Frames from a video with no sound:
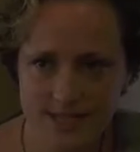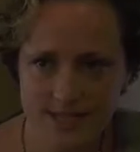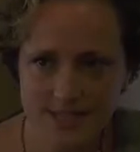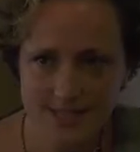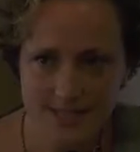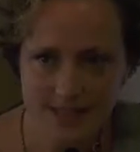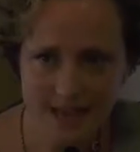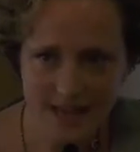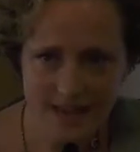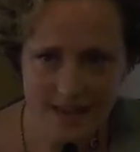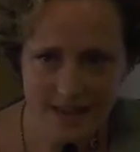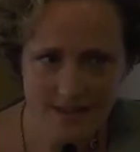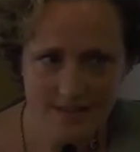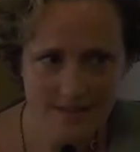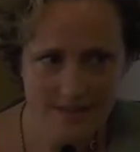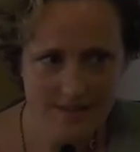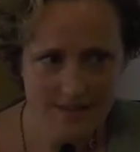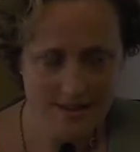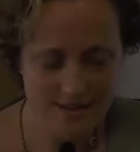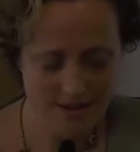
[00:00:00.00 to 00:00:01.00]

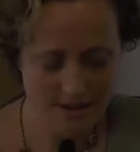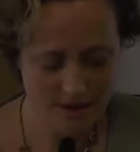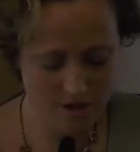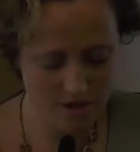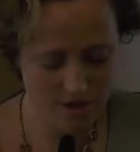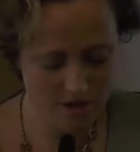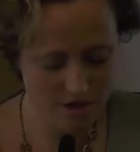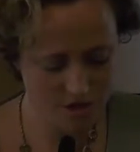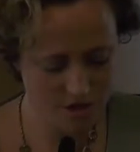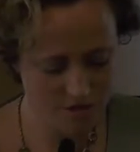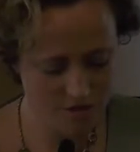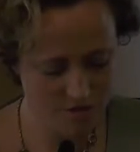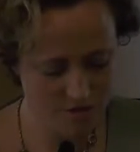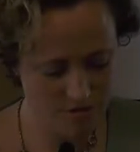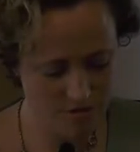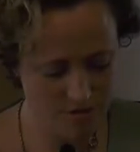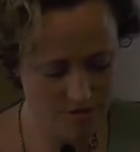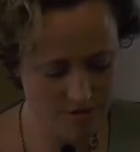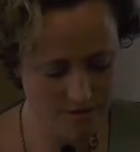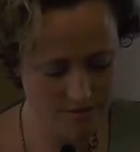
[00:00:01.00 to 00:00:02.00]
sand in our
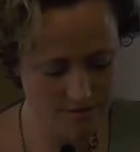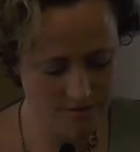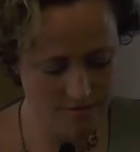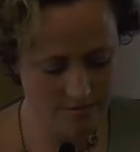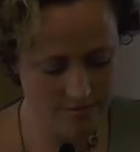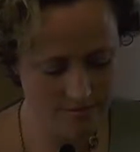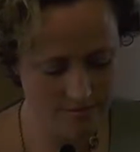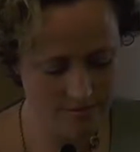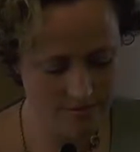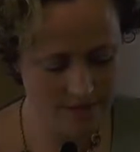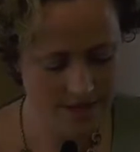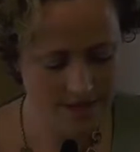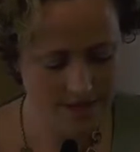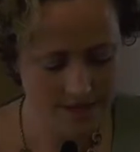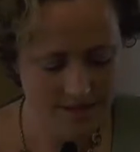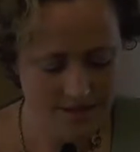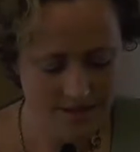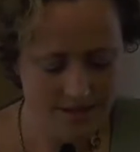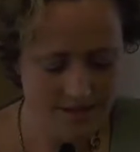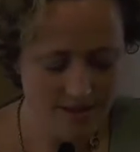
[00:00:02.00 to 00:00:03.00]
shoes,
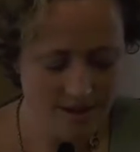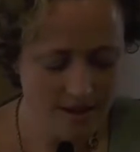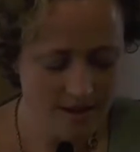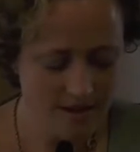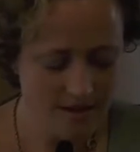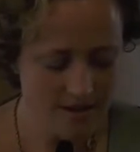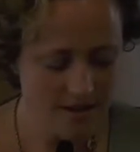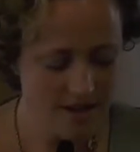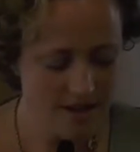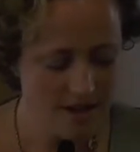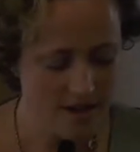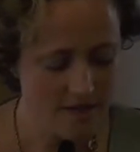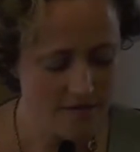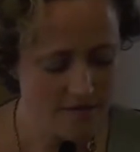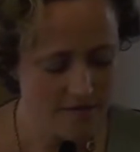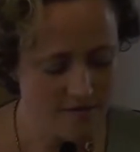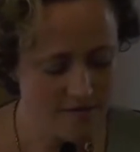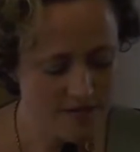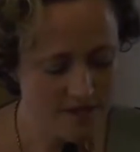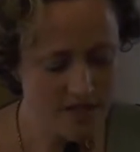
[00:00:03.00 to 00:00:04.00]
the dart of
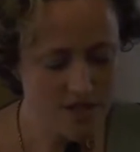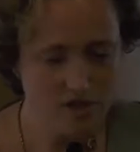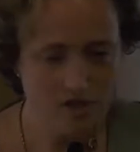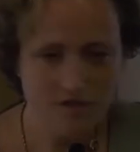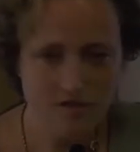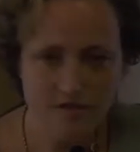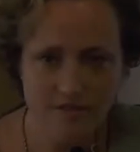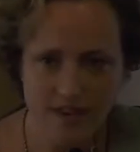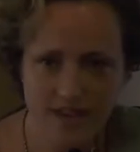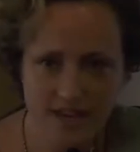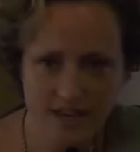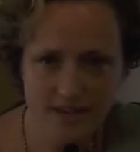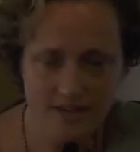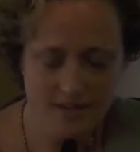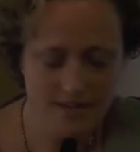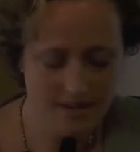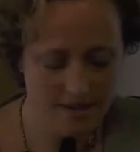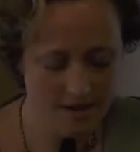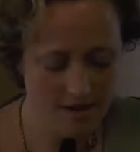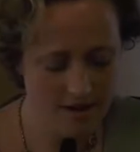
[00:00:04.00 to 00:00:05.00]
fish
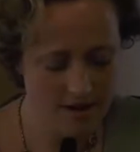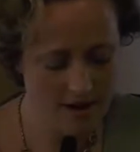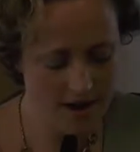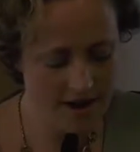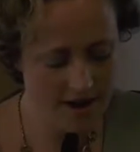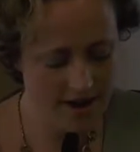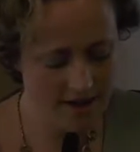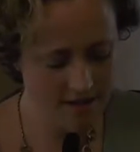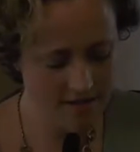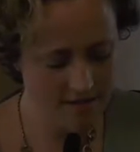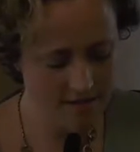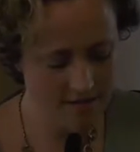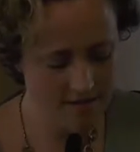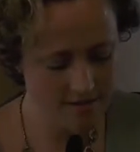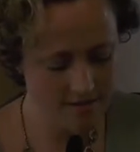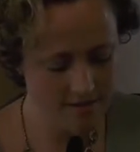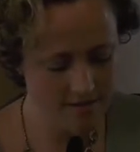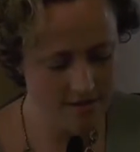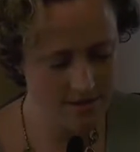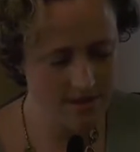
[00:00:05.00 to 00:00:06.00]
faint at our
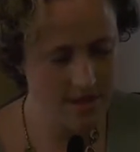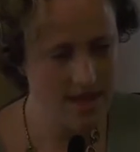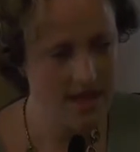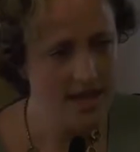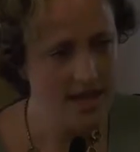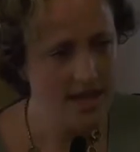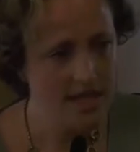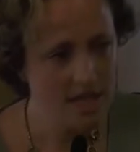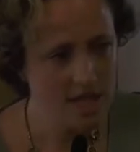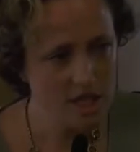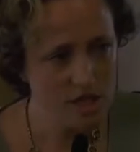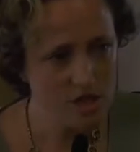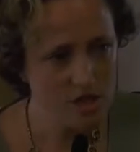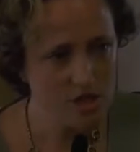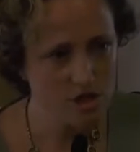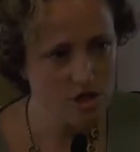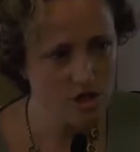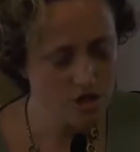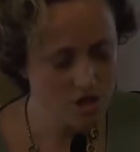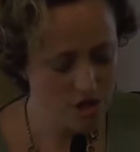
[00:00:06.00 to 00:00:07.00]
ankles,
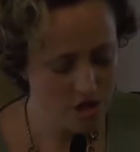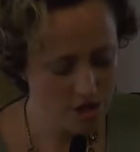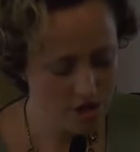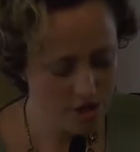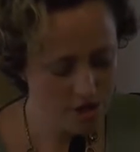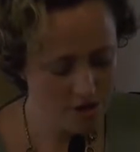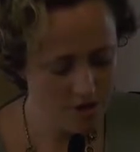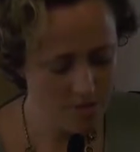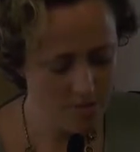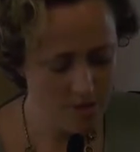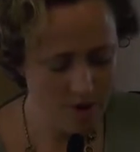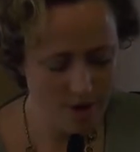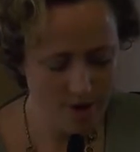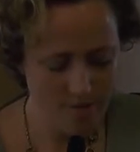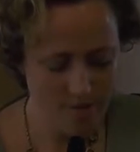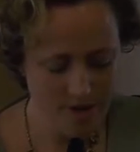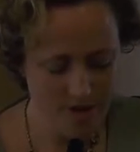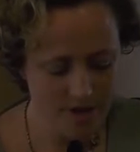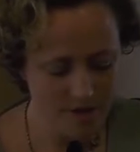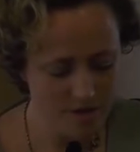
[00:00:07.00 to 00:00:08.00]
each shuttered
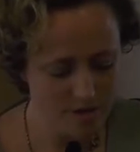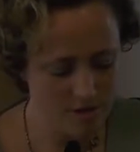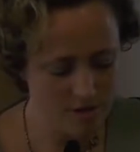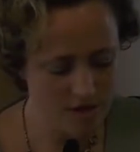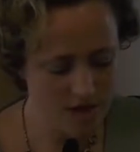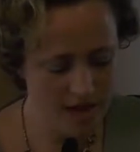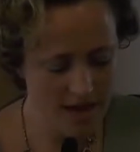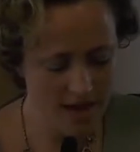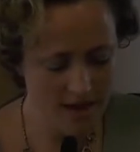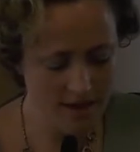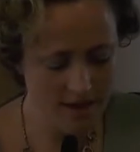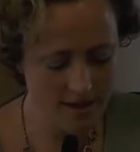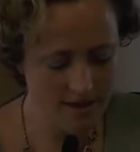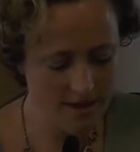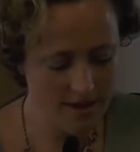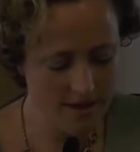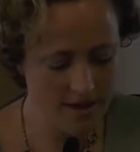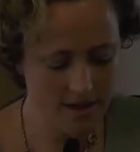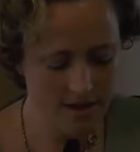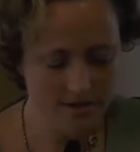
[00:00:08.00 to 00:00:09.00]
barbecue shack a
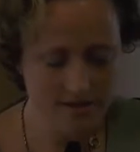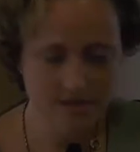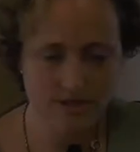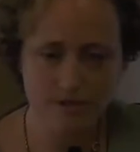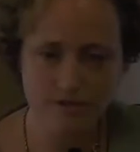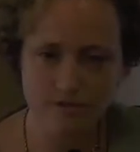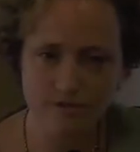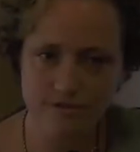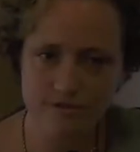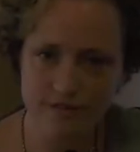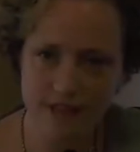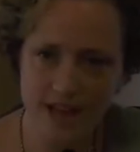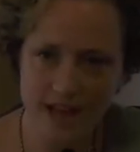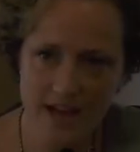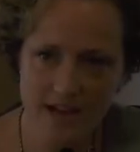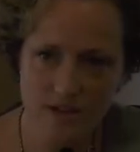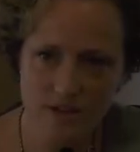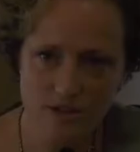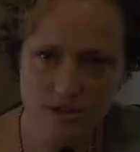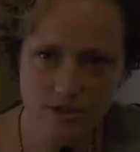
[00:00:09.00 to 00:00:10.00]
kudzu
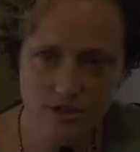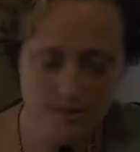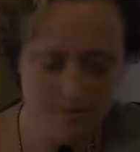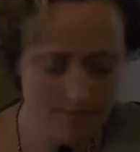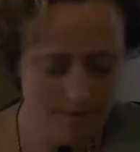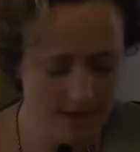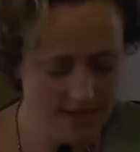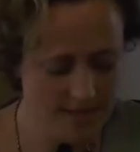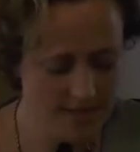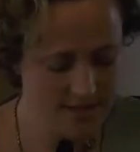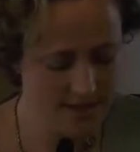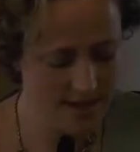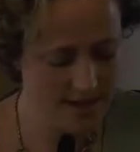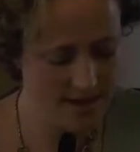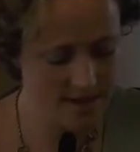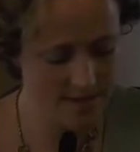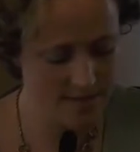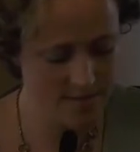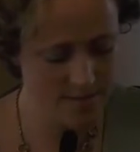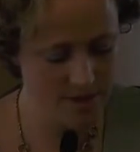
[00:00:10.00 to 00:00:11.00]
flash in my
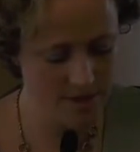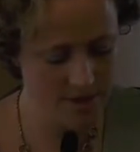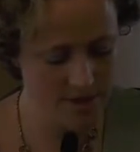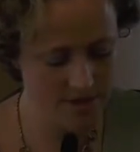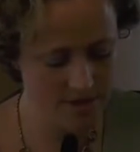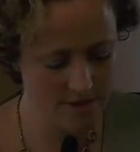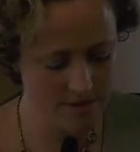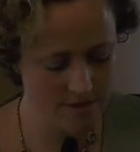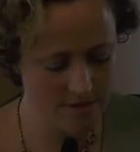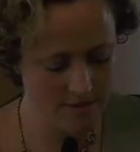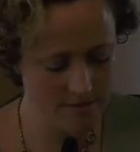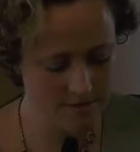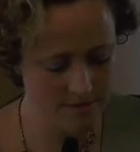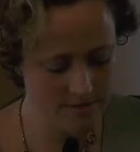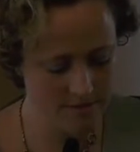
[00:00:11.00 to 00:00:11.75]
side mirror.